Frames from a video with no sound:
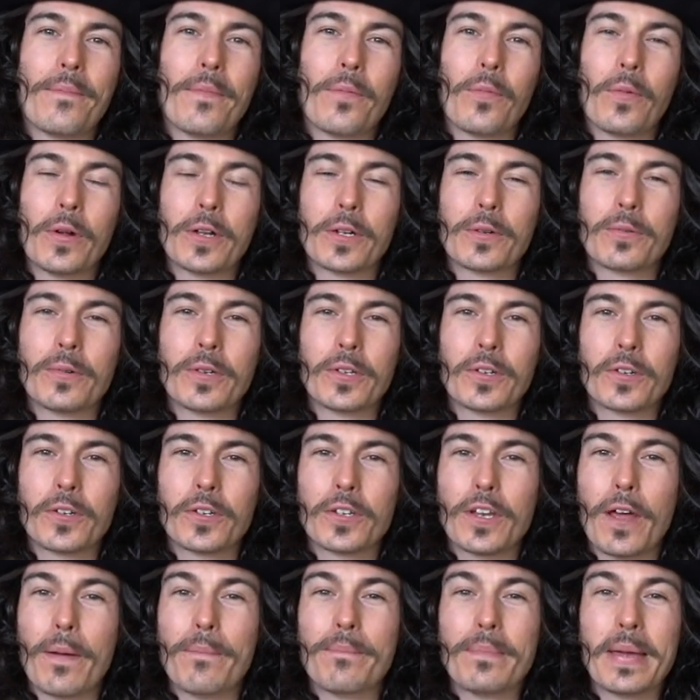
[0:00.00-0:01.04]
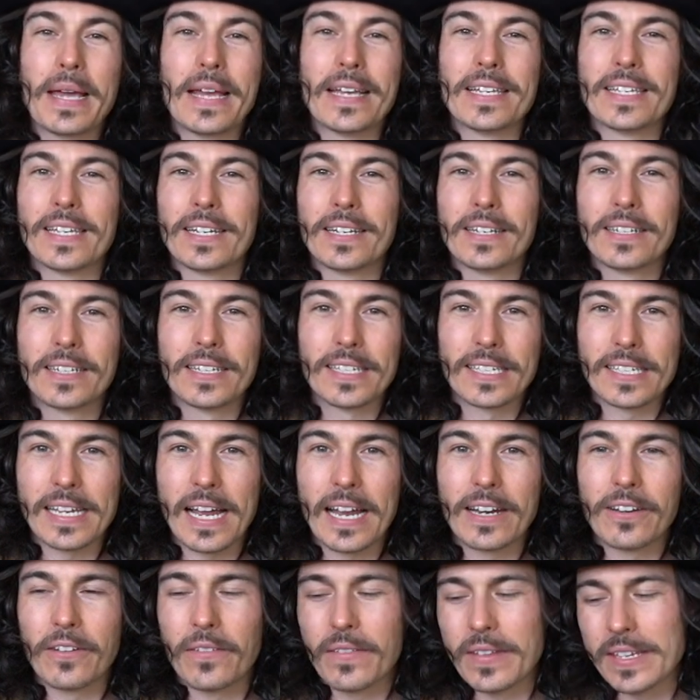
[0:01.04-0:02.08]
which was just amazing. To
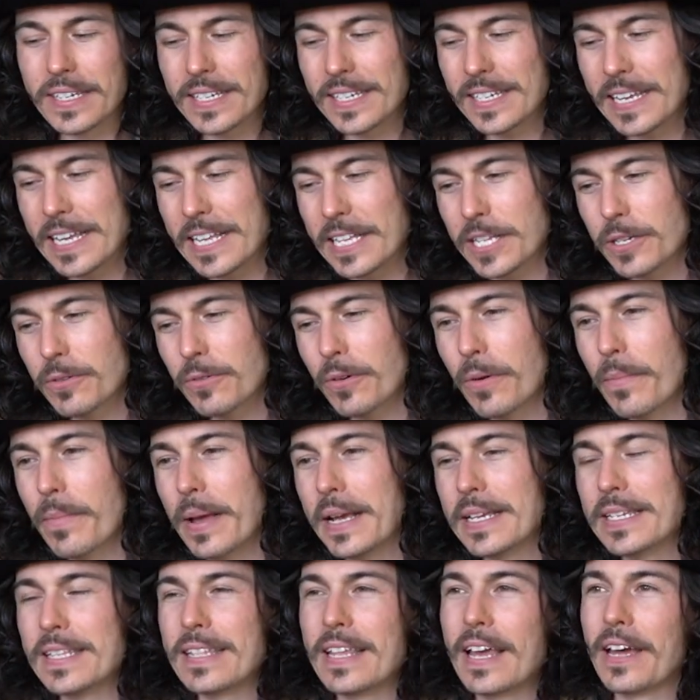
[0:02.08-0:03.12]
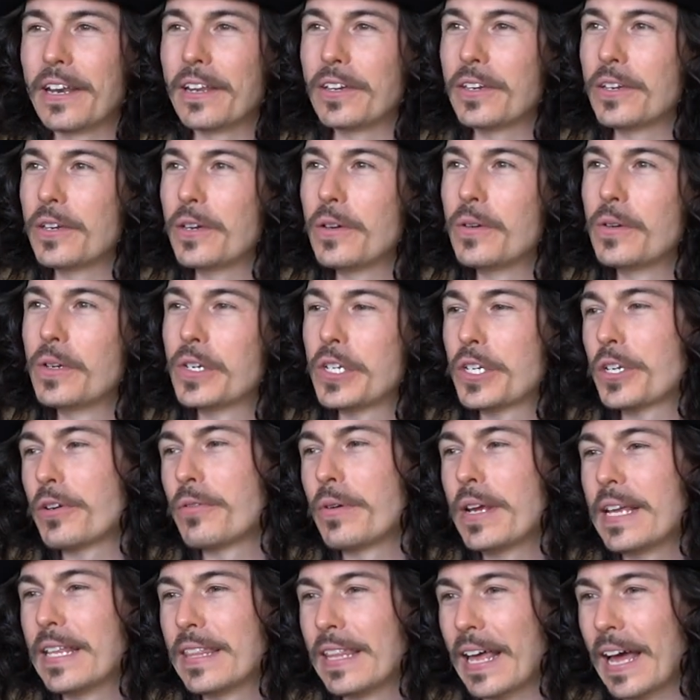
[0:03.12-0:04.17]
stand on the seats were amazing. They had a huge
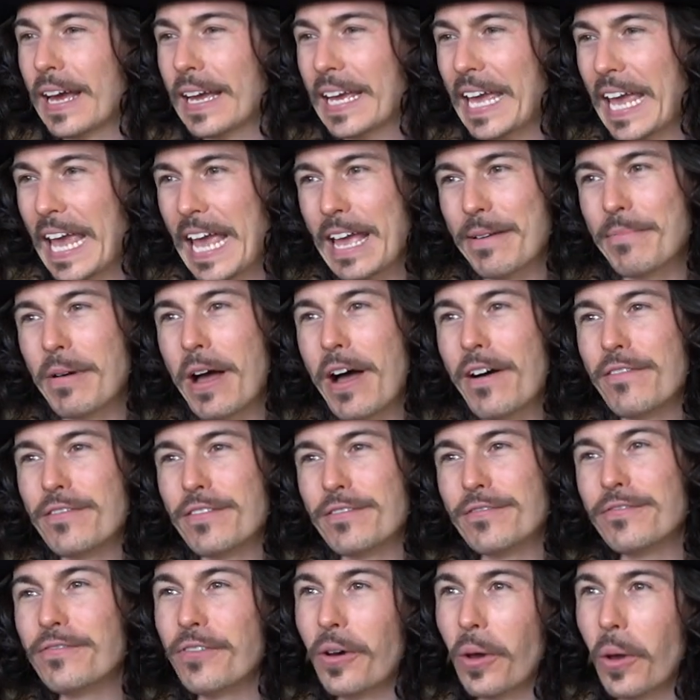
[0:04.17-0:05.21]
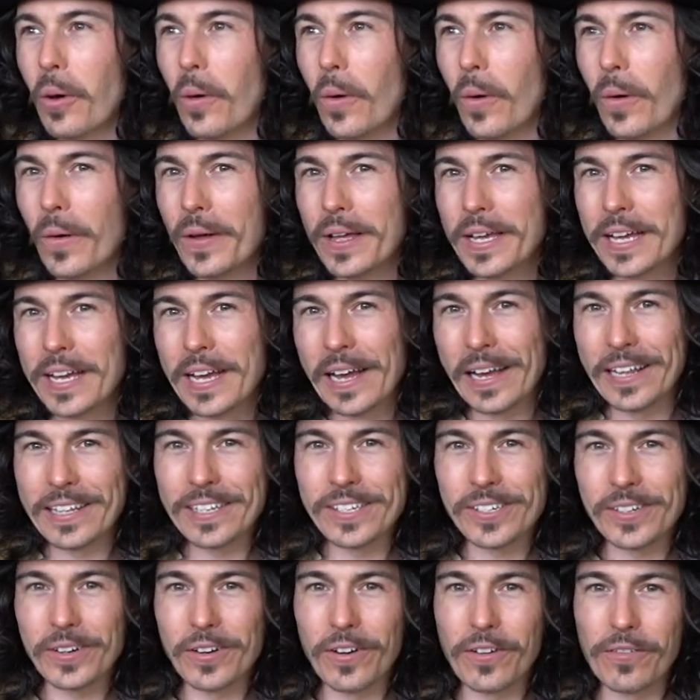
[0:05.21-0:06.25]
screen that came out of the floor, and
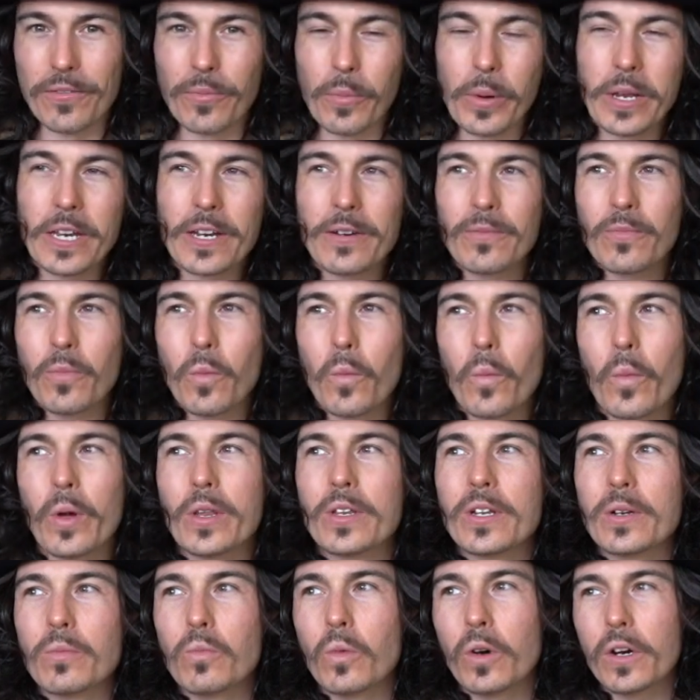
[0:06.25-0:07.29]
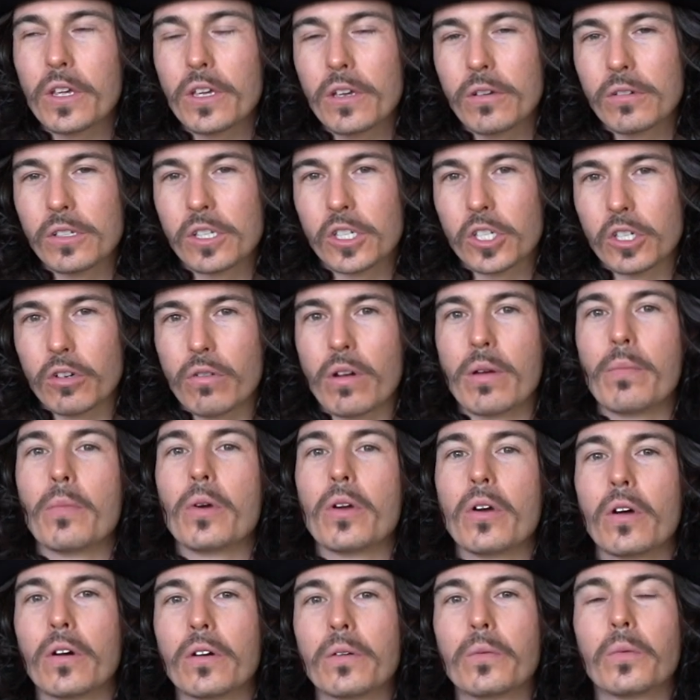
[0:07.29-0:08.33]
sort of we didn't want to use the screen,
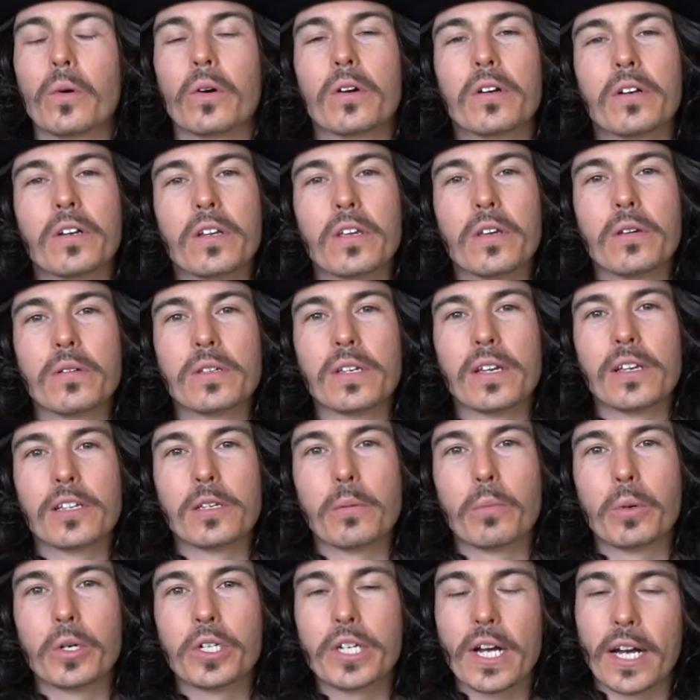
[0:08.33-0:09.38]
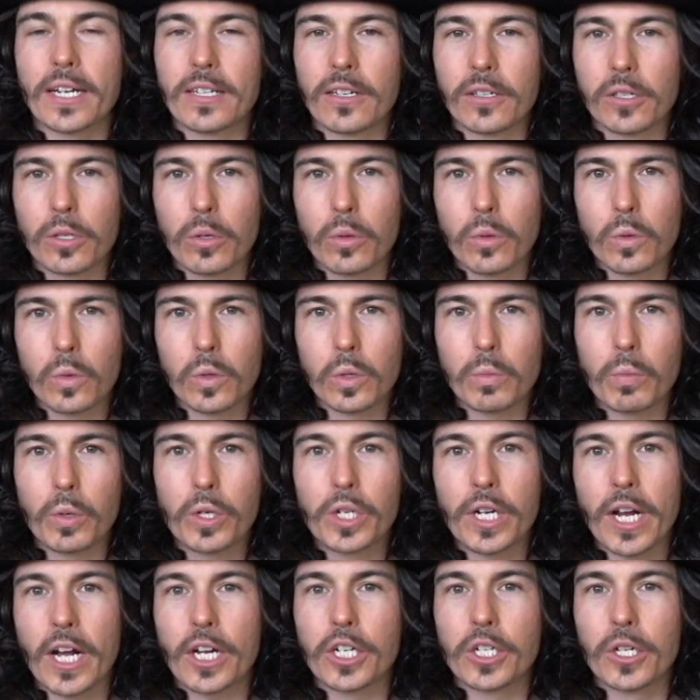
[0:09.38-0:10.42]
we wanted to use it as a projector. So those
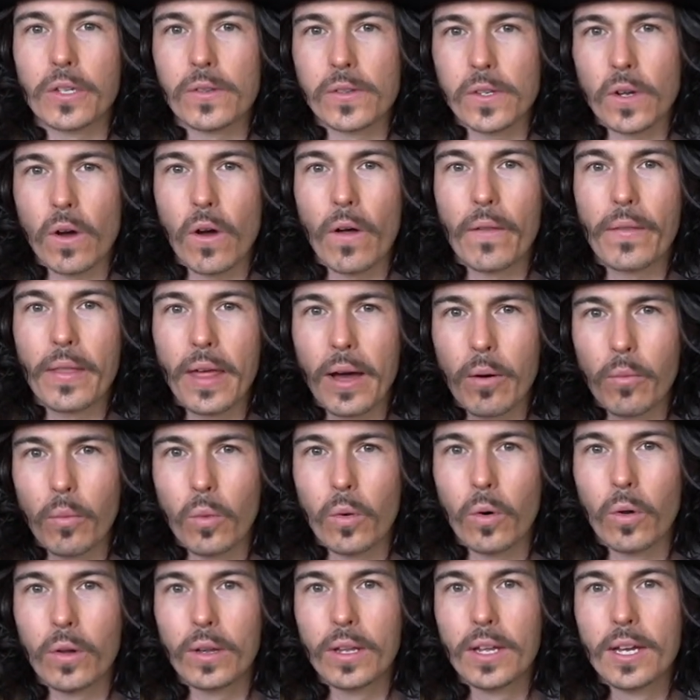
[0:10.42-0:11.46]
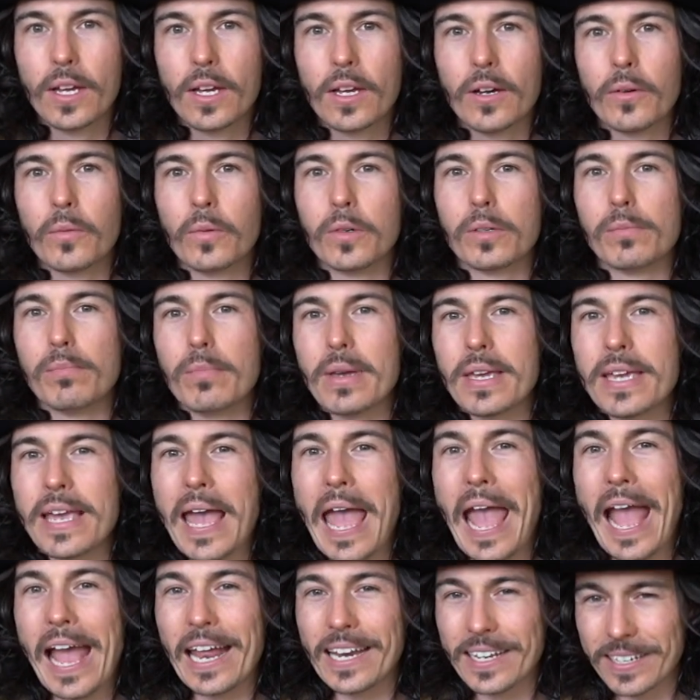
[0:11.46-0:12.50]
projections on that wall was me
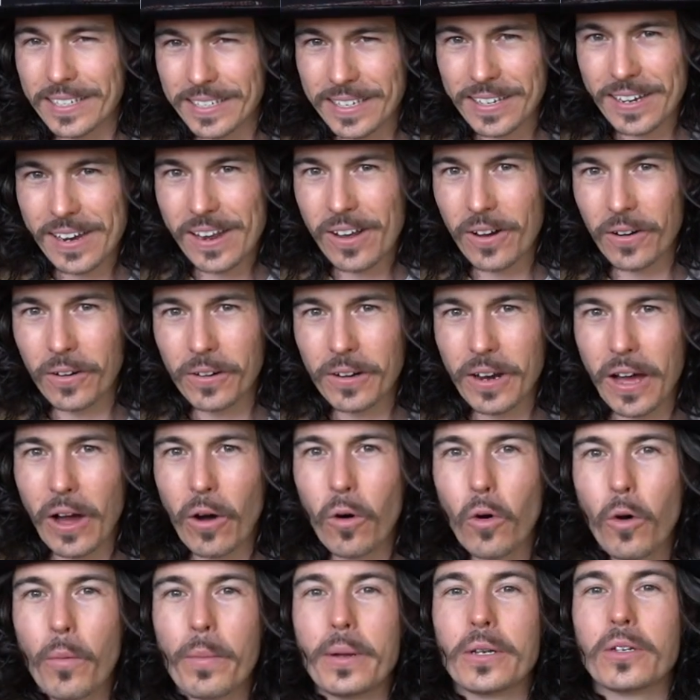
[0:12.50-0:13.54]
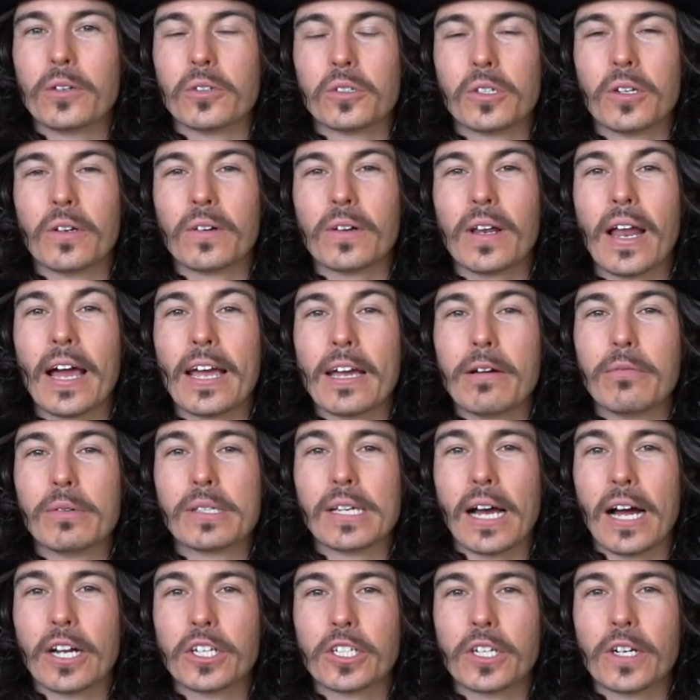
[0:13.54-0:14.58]
editing it on. I hope it does look like it was
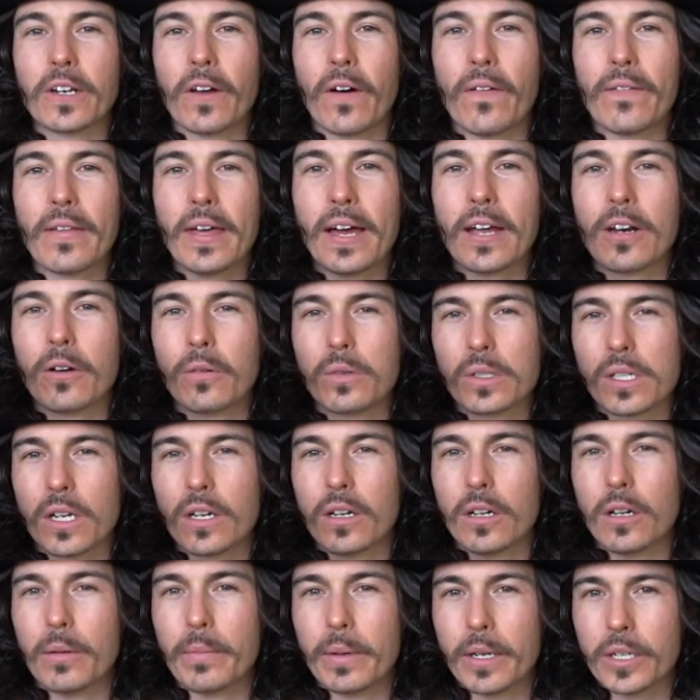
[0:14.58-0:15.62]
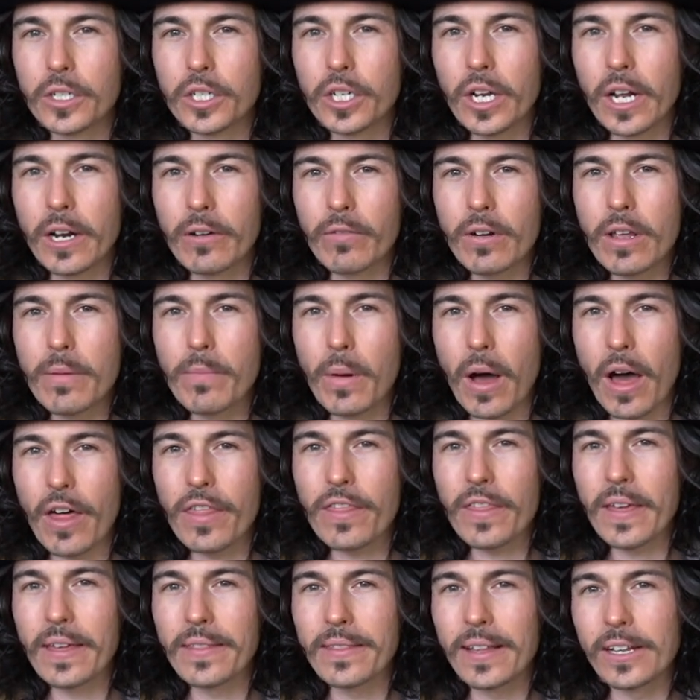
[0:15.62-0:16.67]
actually on there. I know it was a little bit jittery, but I
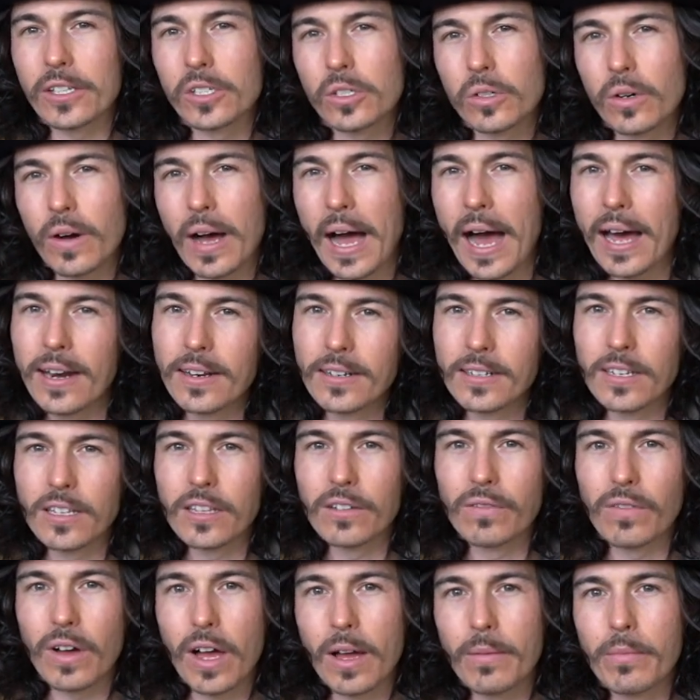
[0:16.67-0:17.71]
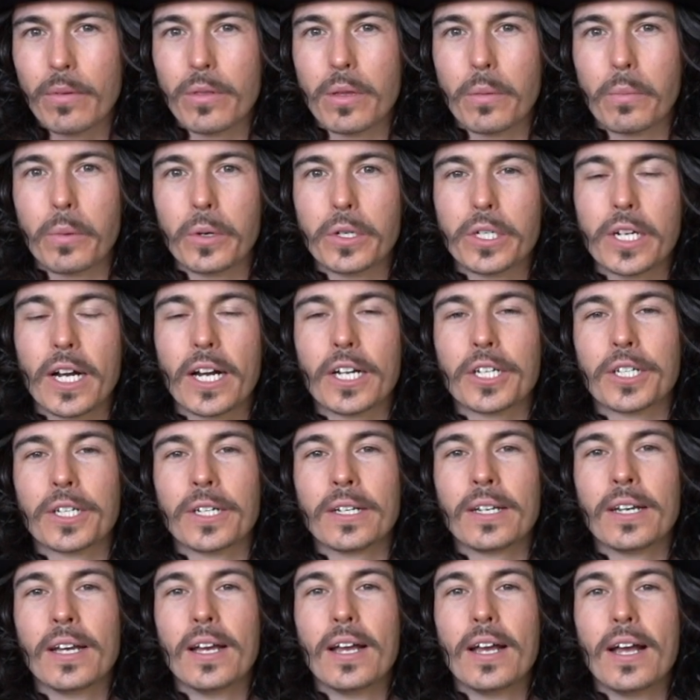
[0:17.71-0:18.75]
think that sort of added to the vibe of the
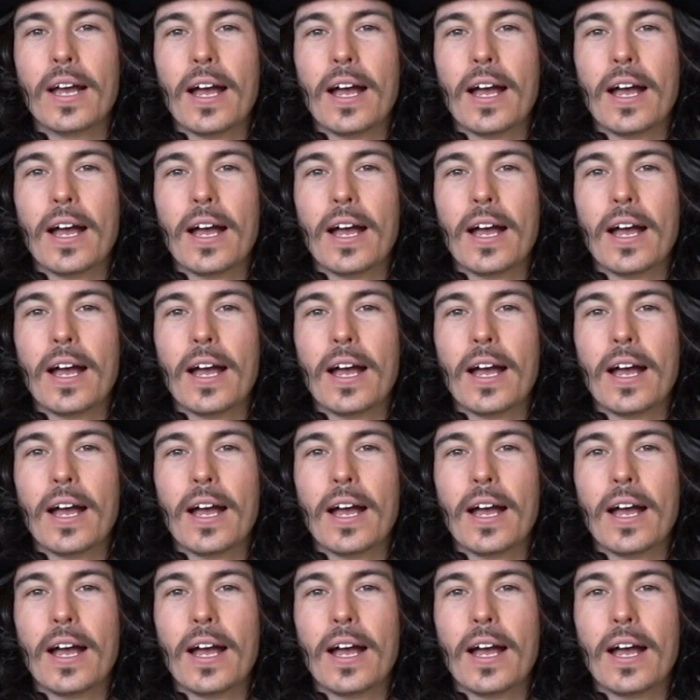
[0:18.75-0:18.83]
projection.